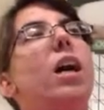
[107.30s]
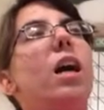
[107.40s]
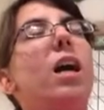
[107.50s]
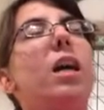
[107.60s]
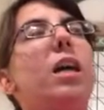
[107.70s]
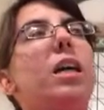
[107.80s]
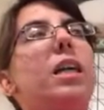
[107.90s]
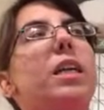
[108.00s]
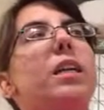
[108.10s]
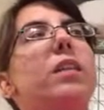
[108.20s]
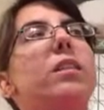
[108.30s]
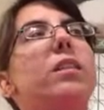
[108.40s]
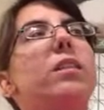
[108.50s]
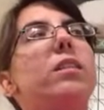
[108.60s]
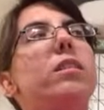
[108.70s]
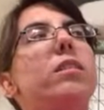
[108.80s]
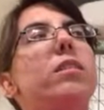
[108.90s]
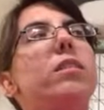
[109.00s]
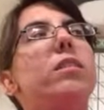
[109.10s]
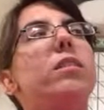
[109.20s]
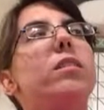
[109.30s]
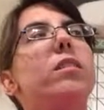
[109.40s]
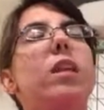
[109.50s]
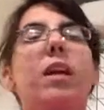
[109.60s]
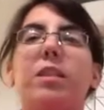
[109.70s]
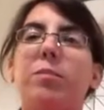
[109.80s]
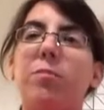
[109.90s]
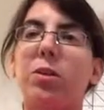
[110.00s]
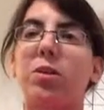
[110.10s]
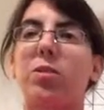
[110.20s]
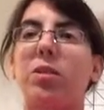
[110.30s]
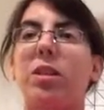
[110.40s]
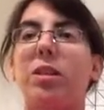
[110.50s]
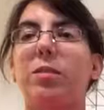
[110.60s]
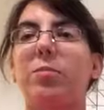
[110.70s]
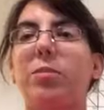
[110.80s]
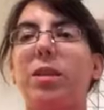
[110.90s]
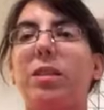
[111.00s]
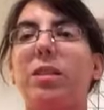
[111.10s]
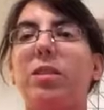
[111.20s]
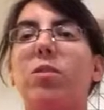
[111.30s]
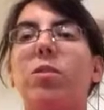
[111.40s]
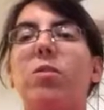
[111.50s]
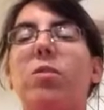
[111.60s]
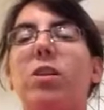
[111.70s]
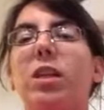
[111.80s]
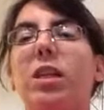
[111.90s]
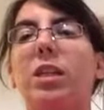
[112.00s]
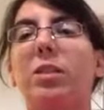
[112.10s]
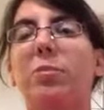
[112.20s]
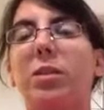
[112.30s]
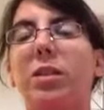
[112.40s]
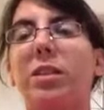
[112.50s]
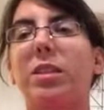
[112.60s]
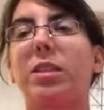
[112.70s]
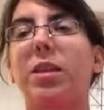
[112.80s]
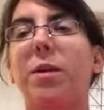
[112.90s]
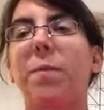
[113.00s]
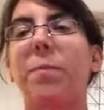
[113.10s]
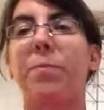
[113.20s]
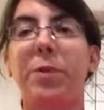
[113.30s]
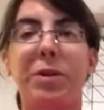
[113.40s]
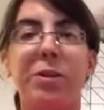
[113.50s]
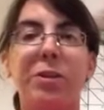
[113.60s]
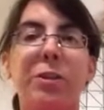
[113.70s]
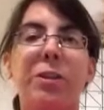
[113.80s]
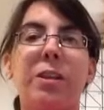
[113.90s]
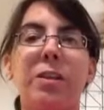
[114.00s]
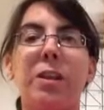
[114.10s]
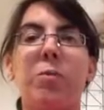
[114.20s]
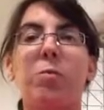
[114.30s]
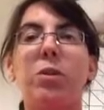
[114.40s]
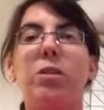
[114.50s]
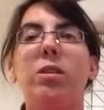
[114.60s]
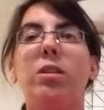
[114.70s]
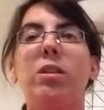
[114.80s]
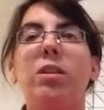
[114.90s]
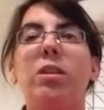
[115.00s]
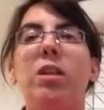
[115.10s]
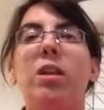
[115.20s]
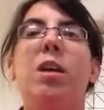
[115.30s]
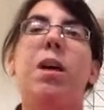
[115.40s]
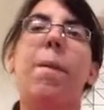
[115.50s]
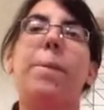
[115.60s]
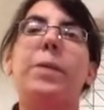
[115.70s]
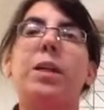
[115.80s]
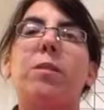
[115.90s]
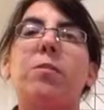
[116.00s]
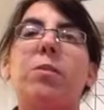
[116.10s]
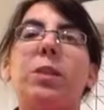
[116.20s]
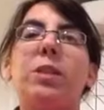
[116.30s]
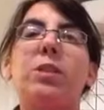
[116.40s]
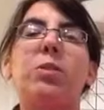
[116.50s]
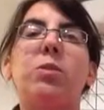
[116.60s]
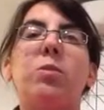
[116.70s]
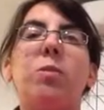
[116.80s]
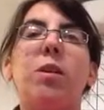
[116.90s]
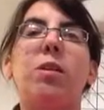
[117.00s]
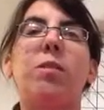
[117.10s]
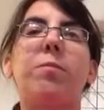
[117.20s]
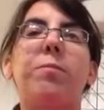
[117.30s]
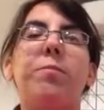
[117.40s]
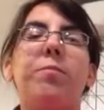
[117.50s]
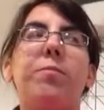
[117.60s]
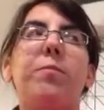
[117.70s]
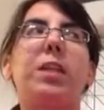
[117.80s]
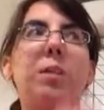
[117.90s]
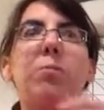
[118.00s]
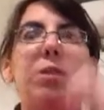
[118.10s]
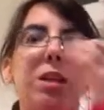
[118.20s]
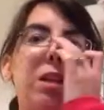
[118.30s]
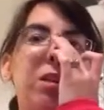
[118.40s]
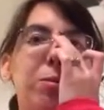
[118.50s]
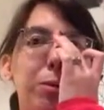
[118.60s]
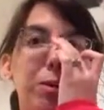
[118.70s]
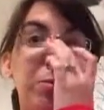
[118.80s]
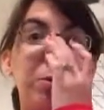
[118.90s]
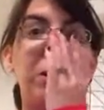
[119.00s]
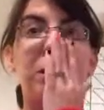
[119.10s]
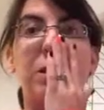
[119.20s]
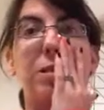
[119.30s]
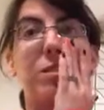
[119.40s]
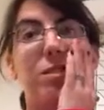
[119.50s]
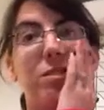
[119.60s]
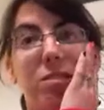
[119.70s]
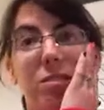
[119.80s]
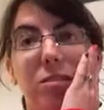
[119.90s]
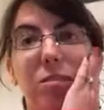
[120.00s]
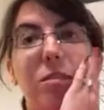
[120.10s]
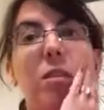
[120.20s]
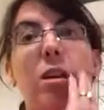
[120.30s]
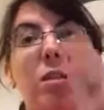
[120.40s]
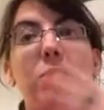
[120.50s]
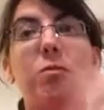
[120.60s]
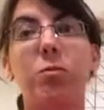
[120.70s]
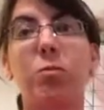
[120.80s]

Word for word: I liked Murder on the Express, on the Orient Express, better than that book. But I'm going to um, keep reading her books because I love